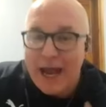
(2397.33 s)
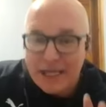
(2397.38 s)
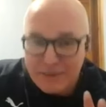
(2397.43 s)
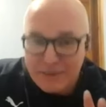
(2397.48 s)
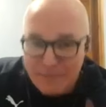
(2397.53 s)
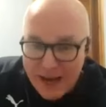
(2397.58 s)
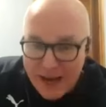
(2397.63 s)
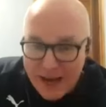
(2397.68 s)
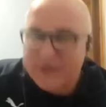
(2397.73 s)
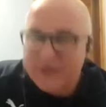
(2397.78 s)
it's
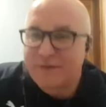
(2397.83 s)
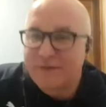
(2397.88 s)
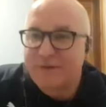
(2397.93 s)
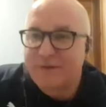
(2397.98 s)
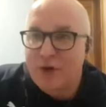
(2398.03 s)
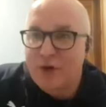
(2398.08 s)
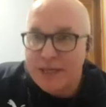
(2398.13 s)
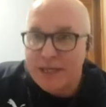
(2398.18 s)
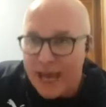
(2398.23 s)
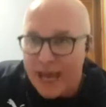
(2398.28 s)
massive
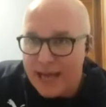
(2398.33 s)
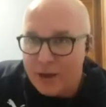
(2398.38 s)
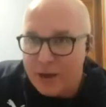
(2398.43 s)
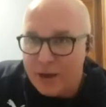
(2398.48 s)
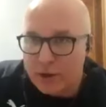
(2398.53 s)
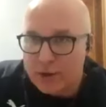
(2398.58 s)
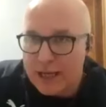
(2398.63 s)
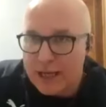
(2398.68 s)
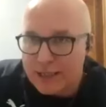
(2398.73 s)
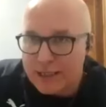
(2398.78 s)
strides, and
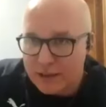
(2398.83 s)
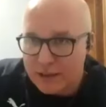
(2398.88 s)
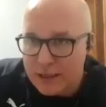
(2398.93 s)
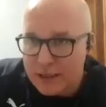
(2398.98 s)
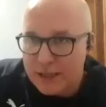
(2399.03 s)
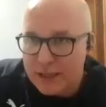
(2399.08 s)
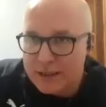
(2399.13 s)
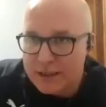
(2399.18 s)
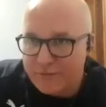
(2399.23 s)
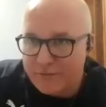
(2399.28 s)
look, that's
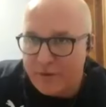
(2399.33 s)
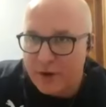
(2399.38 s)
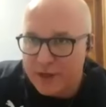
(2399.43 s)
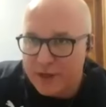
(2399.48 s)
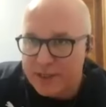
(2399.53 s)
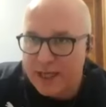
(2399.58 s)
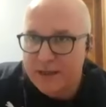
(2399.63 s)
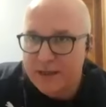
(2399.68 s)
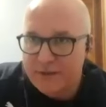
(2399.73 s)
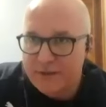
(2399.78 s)
that's the first
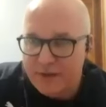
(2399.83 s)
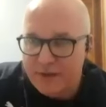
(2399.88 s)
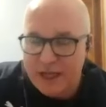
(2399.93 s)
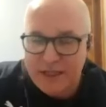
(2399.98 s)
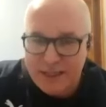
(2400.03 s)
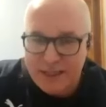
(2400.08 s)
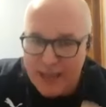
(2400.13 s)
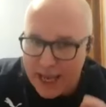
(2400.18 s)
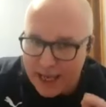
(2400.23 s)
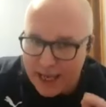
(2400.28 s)
thing. Let's
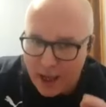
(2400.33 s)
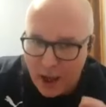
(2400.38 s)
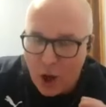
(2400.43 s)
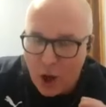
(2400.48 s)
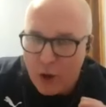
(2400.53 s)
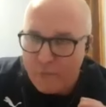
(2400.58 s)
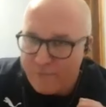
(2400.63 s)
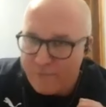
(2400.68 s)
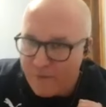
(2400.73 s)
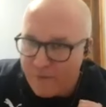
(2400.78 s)
say
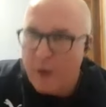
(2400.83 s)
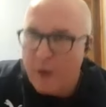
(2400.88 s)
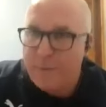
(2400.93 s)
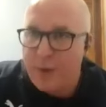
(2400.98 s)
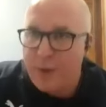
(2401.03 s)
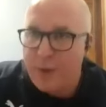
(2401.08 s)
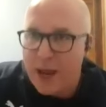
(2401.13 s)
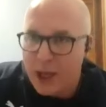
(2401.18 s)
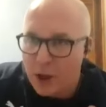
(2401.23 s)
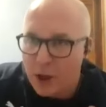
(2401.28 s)
fair
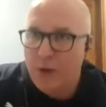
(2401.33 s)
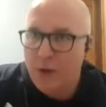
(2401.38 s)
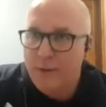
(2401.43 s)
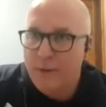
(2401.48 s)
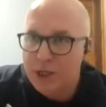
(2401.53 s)
play Galway